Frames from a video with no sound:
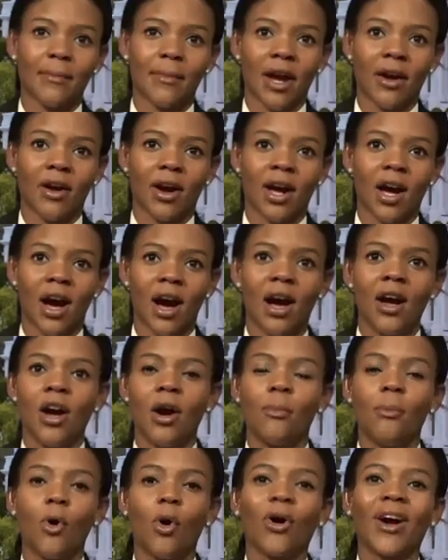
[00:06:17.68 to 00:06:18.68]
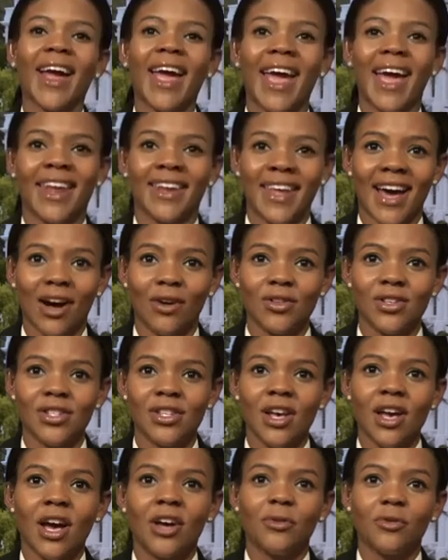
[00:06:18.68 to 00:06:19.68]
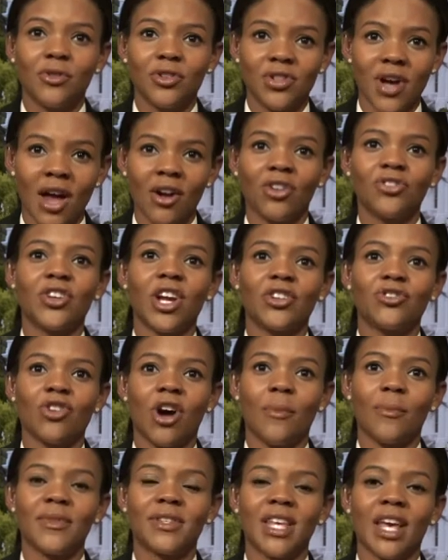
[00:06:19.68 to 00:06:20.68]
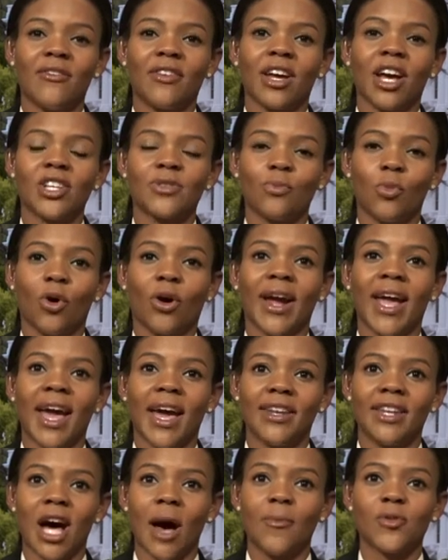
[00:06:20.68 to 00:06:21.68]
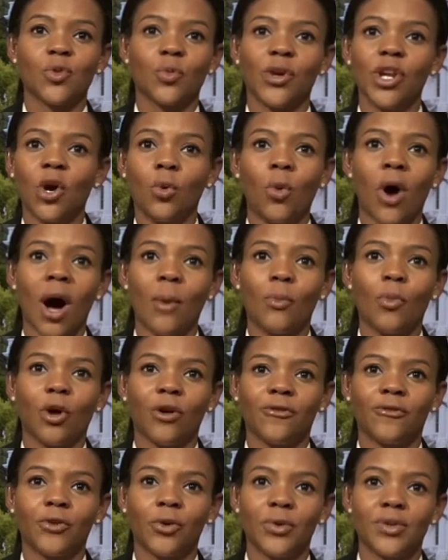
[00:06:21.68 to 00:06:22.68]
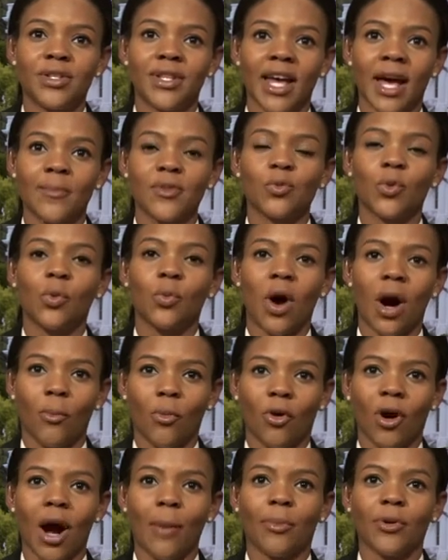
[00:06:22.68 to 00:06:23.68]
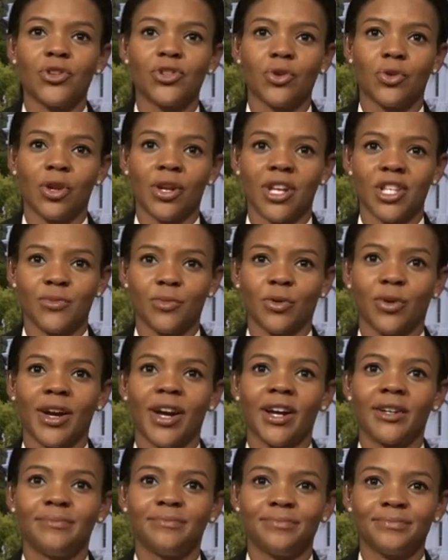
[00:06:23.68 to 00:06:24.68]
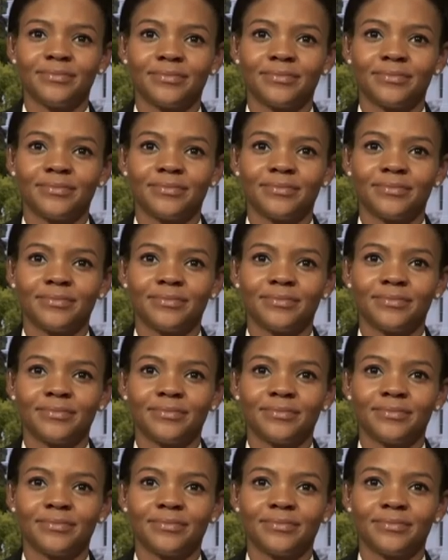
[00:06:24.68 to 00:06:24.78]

America more handouts. Donald J. Trump is giving us more handouts. We don't want more food stamps. We want more opportunities, Maria.